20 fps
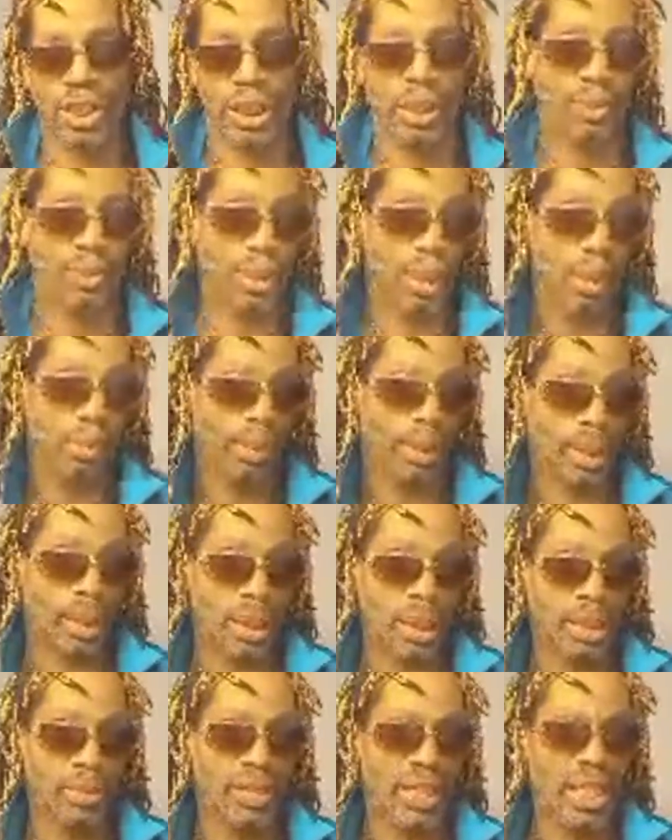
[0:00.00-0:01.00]
and I'm talking about
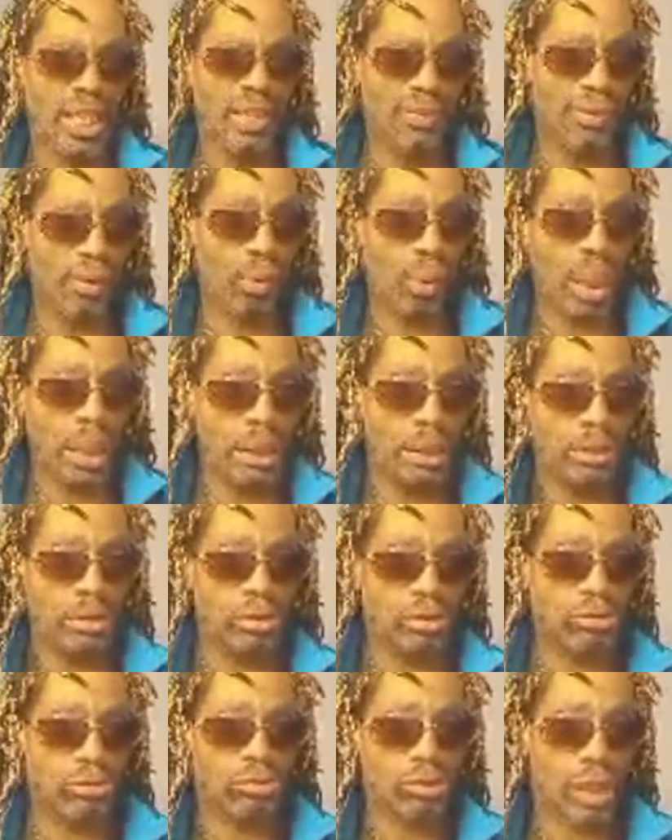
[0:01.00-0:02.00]
the evil
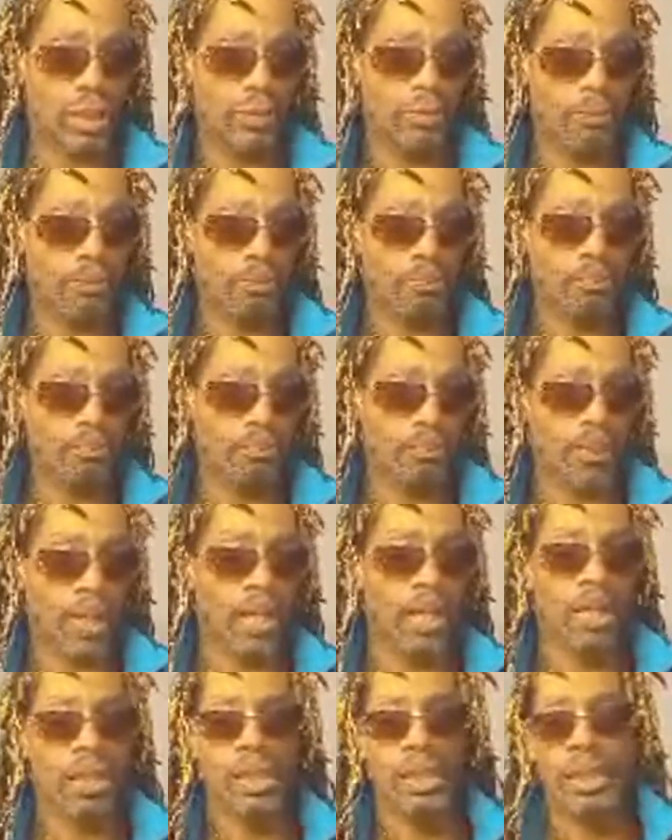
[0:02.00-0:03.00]
ones, right?
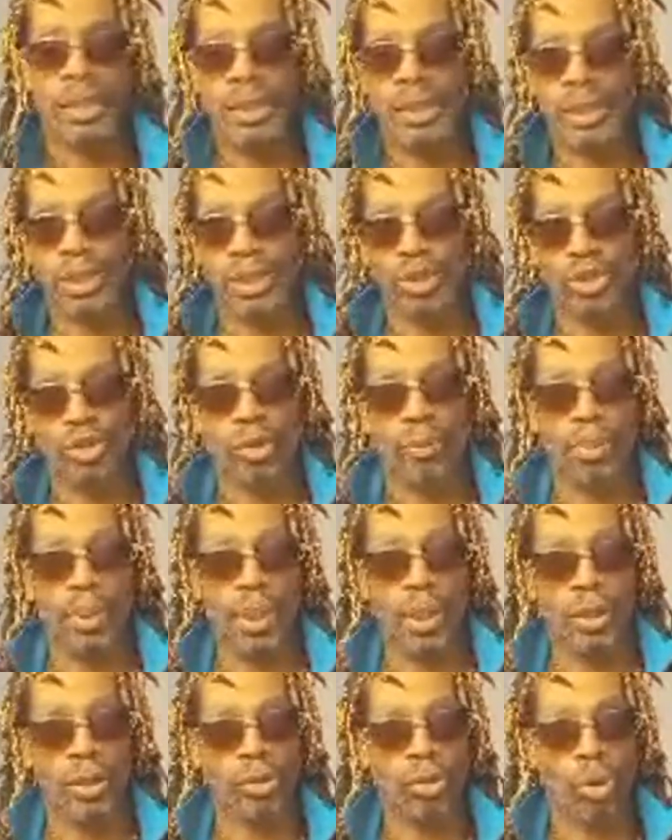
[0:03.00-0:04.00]
You've
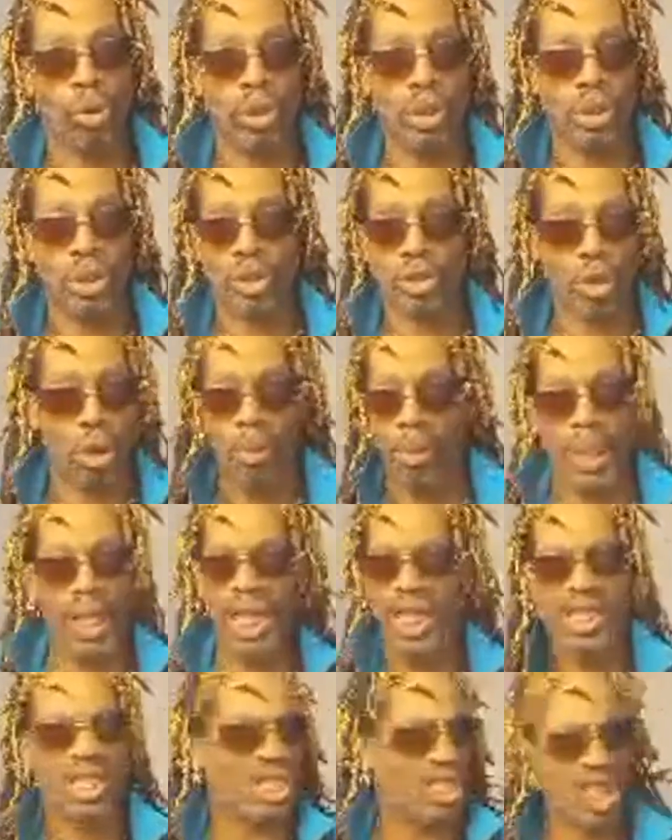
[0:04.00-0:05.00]
been doing so
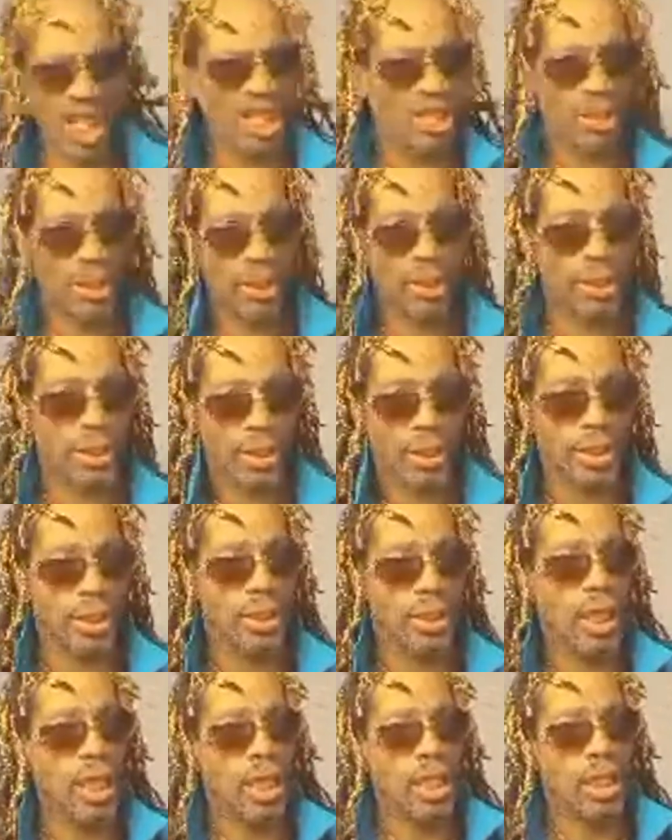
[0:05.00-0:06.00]
many
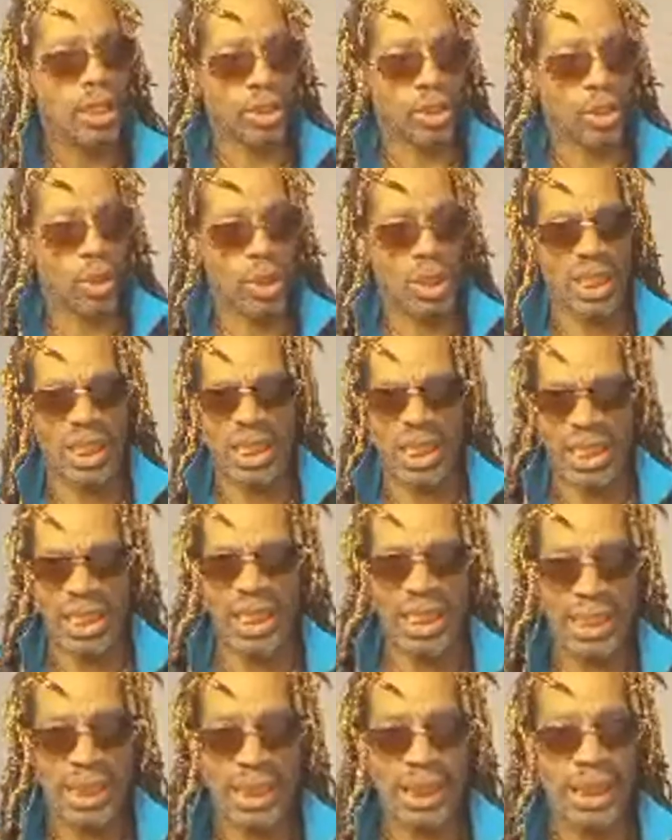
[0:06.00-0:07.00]
injustices towards the
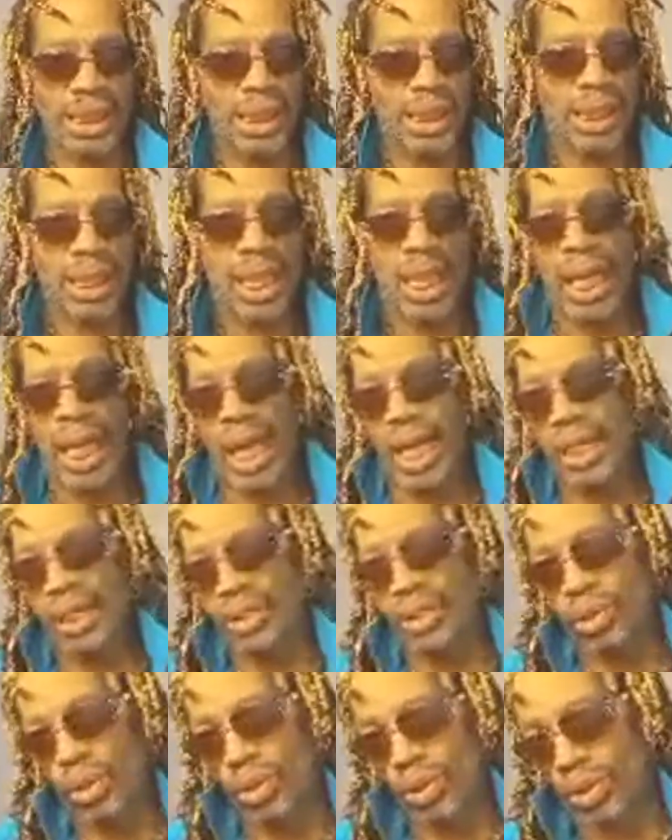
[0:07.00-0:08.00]
innocent
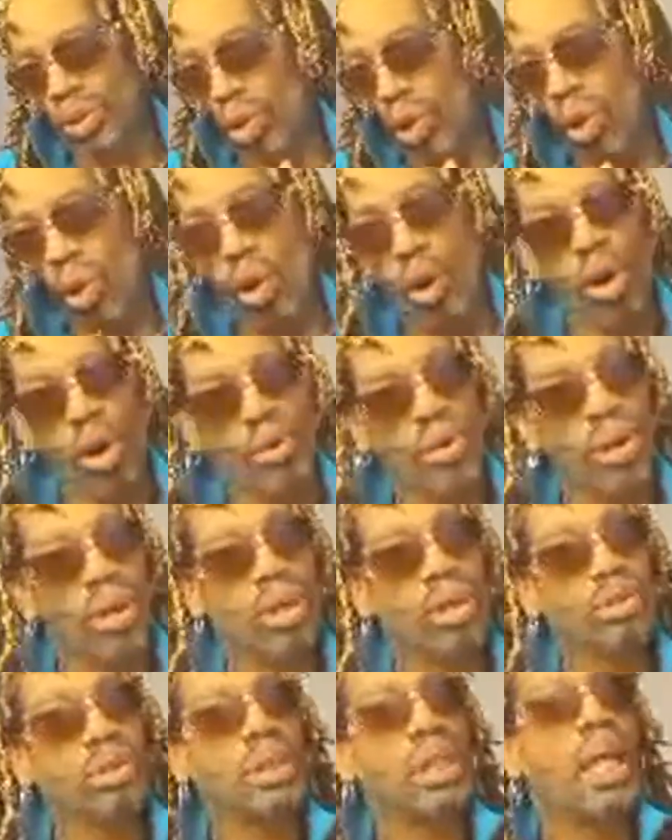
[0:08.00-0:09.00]
and towards all
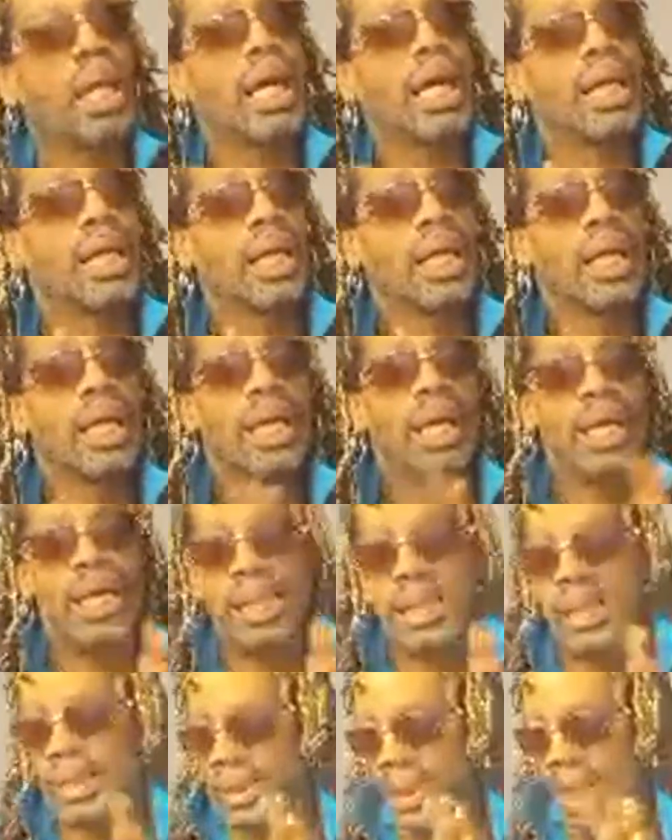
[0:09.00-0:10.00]
those alike
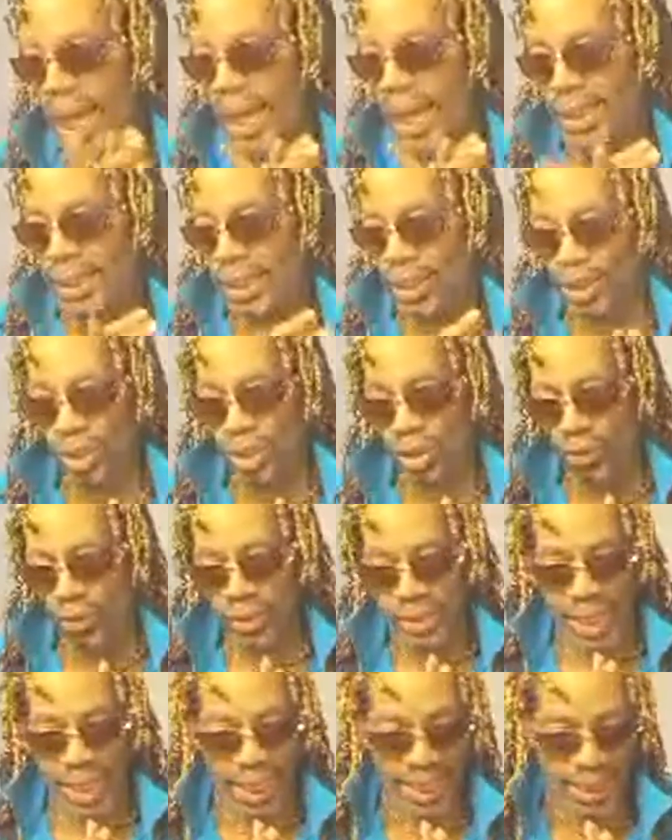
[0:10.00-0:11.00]
that the
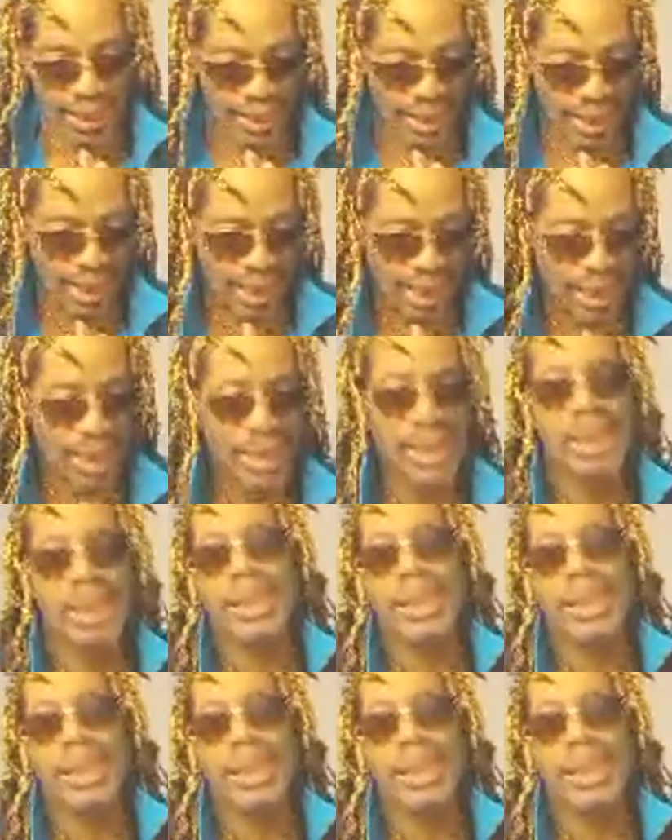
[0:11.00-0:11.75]
universe has said,